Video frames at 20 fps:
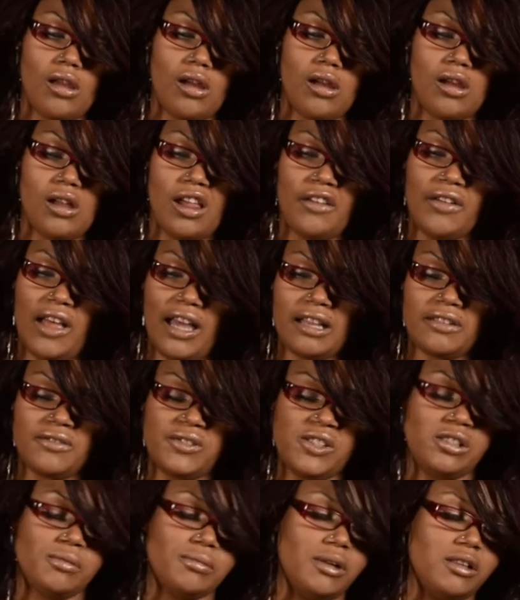And I could
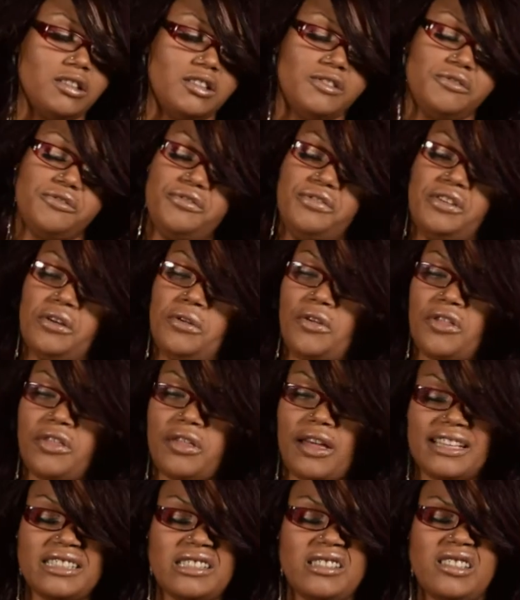smell his filth. I
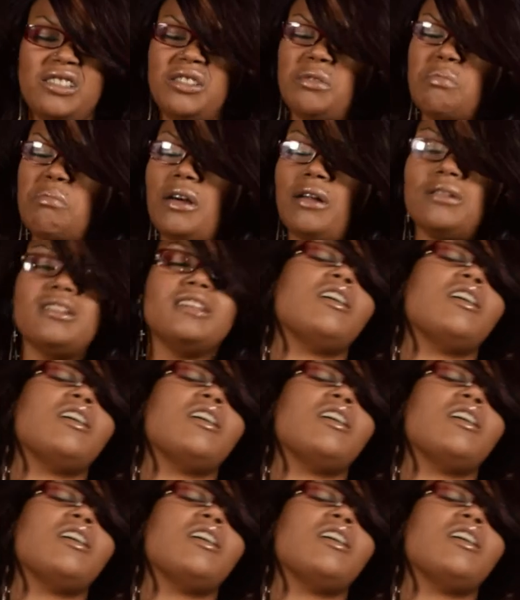could smell it